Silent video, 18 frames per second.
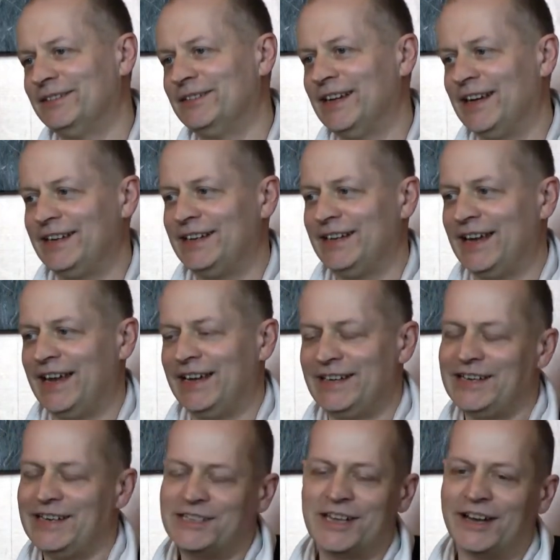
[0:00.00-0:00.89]

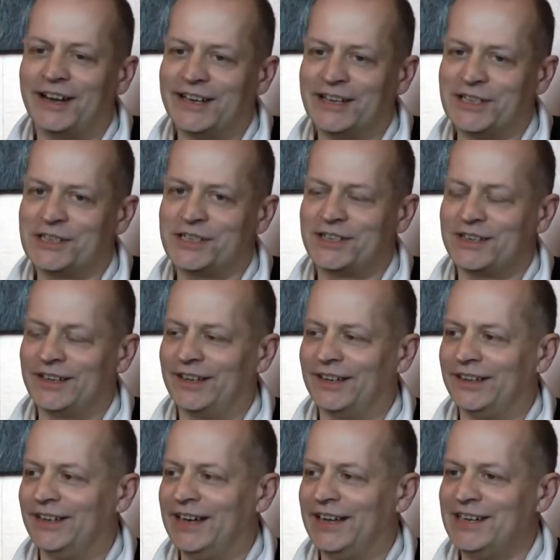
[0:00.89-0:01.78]
any
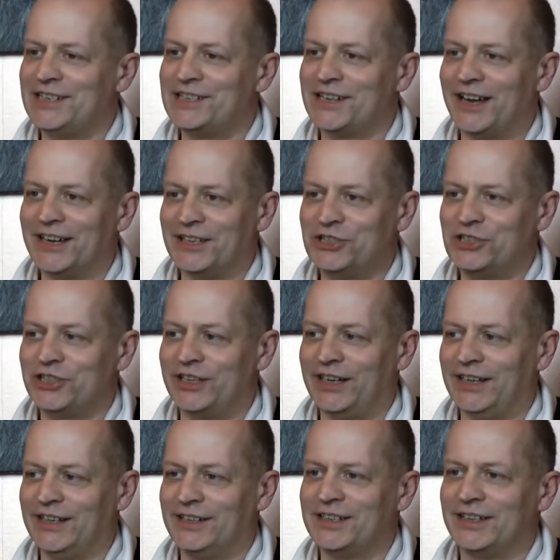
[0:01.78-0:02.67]
size
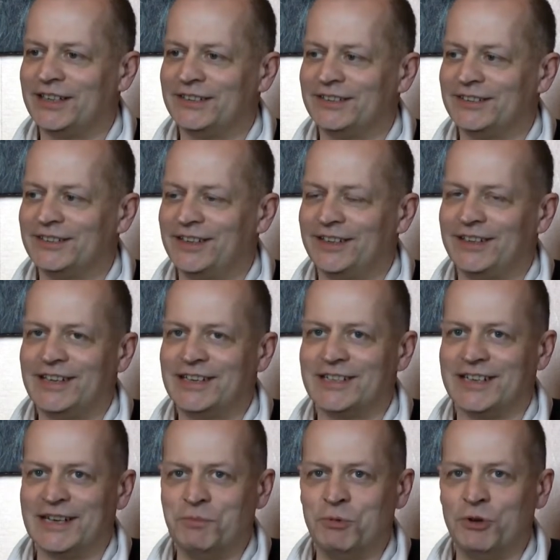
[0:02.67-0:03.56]
trade can
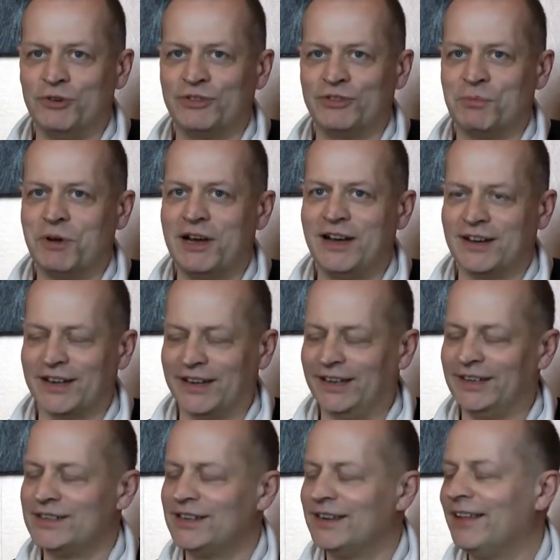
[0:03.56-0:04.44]
easily move the
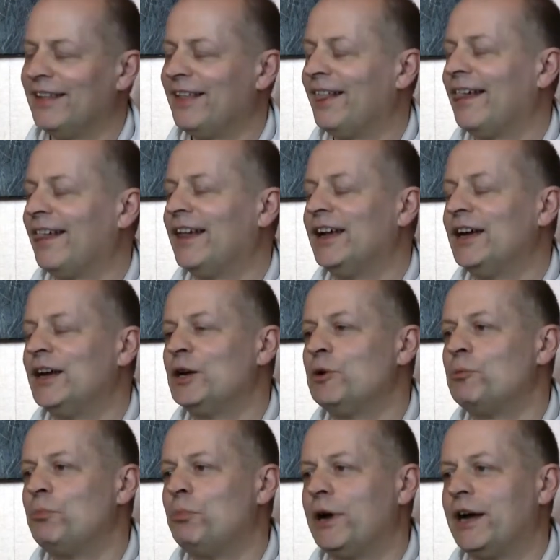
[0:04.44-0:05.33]
market.
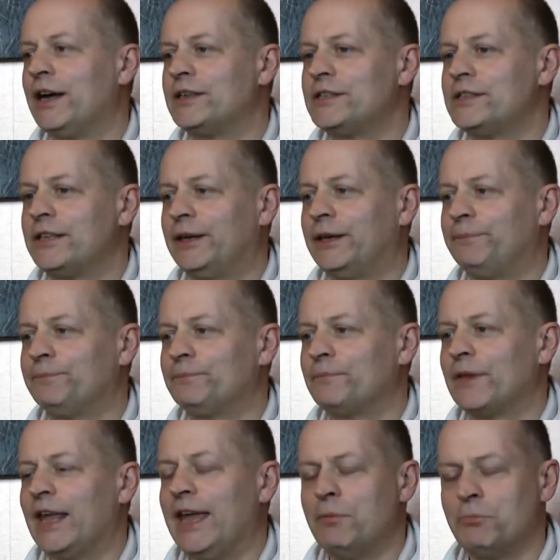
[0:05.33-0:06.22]
But
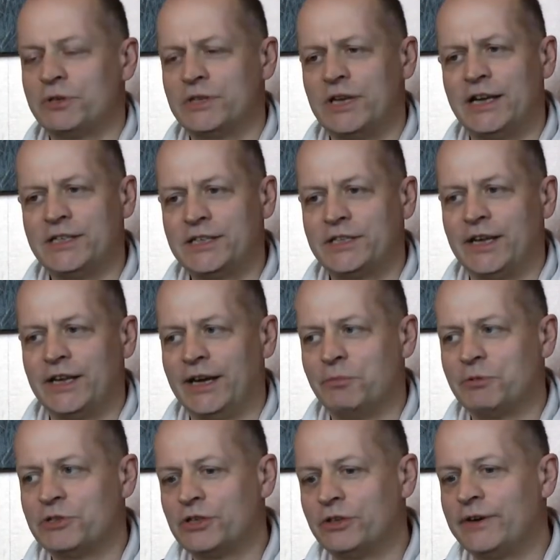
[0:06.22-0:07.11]
it was, as I said, it
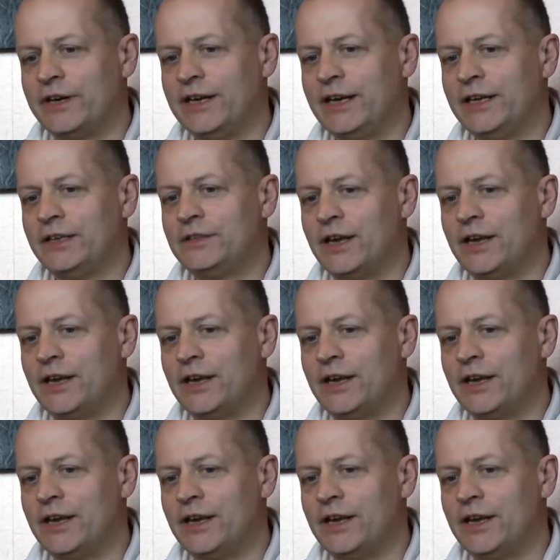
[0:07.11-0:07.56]
was already